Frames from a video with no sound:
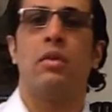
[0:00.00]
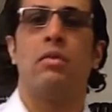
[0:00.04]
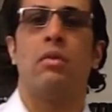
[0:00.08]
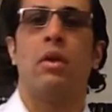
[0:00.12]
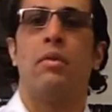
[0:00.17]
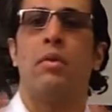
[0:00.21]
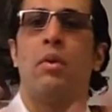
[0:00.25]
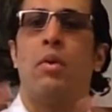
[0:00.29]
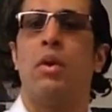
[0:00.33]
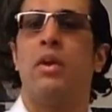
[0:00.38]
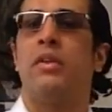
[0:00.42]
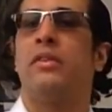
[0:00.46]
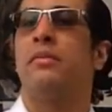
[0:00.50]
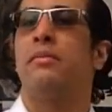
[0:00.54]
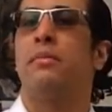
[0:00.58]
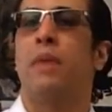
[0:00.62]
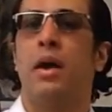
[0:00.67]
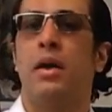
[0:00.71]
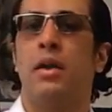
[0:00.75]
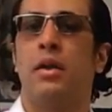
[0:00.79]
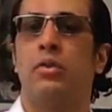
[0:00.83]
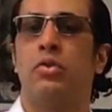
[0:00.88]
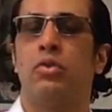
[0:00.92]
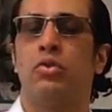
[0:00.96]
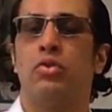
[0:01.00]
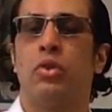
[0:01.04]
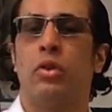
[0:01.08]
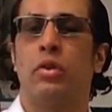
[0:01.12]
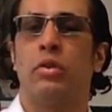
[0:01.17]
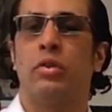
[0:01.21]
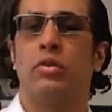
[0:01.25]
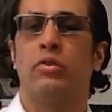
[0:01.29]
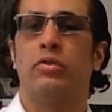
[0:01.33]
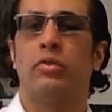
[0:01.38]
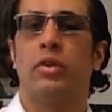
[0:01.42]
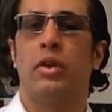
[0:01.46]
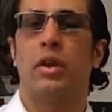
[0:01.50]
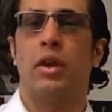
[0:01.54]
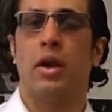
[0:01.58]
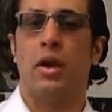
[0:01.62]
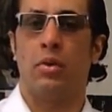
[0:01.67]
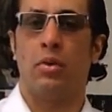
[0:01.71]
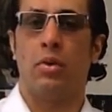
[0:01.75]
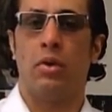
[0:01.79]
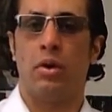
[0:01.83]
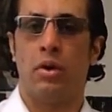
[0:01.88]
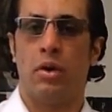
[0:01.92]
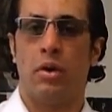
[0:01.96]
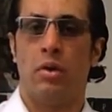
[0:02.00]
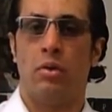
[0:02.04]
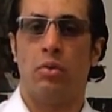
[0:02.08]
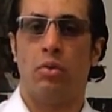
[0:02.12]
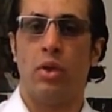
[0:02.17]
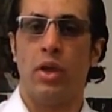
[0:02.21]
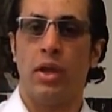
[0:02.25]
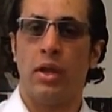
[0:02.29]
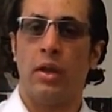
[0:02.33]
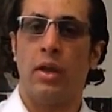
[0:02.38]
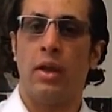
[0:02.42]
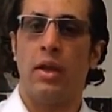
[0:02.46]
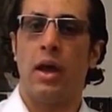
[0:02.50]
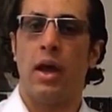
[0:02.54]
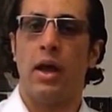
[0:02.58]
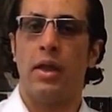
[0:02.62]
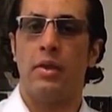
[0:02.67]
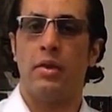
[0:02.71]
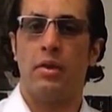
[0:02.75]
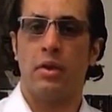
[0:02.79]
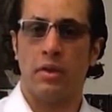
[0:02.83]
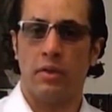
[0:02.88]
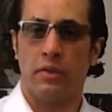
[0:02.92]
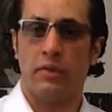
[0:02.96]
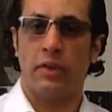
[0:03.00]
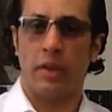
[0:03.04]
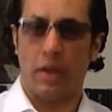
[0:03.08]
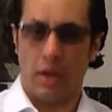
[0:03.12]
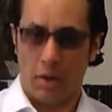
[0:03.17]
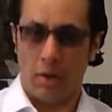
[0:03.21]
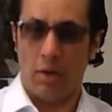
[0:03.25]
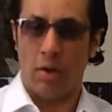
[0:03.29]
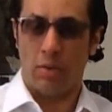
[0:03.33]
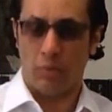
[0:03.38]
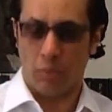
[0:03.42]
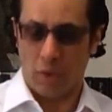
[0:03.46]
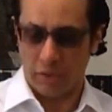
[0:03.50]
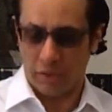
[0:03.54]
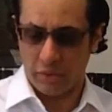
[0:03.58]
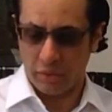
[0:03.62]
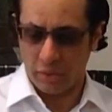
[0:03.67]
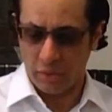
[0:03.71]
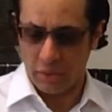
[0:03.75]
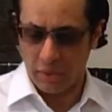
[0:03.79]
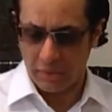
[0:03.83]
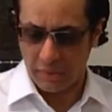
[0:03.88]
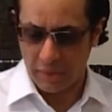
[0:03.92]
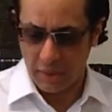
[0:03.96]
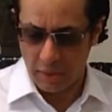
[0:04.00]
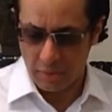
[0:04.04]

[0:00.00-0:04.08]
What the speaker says: everyone is invited to join us in our weekly gatherings here in Washington D.C.